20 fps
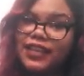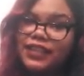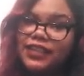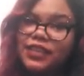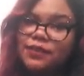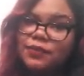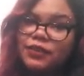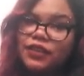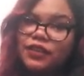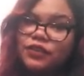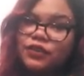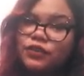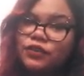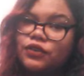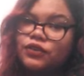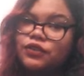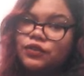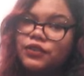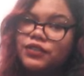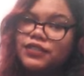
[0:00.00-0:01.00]
and let me know
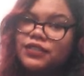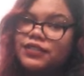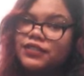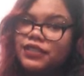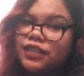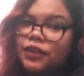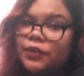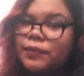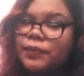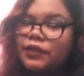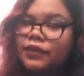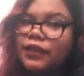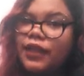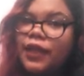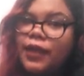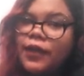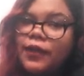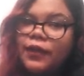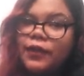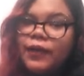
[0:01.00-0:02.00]
your choices down
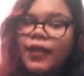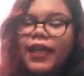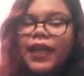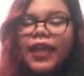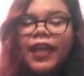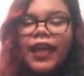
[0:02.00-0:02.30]
below.